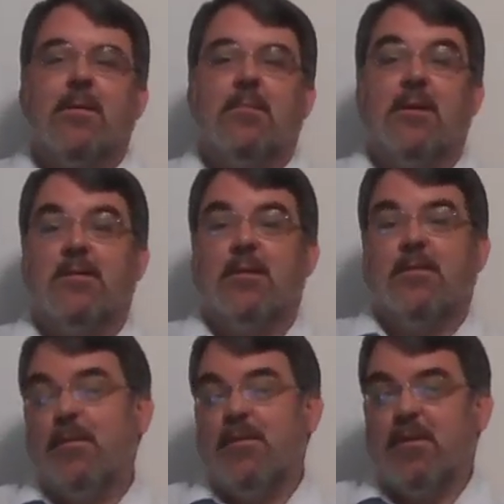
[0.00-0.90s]
But uh,
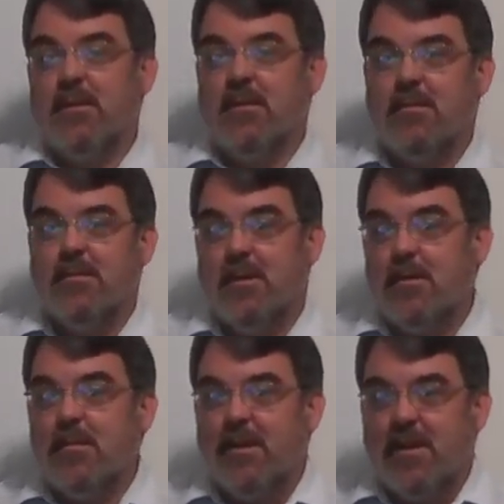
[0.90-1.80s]
first, a little, a
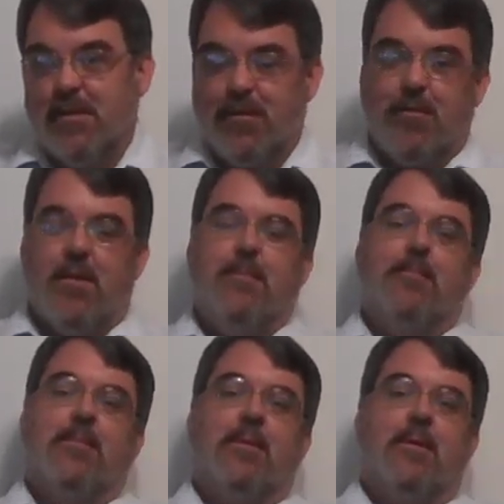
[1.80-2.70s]
little bit of history
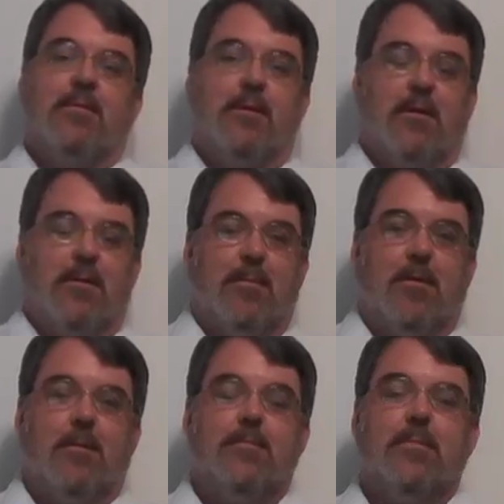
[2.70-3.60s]
of the golf
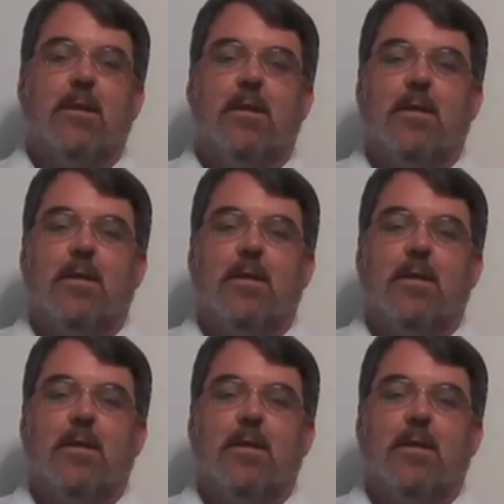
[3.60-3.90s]
ball.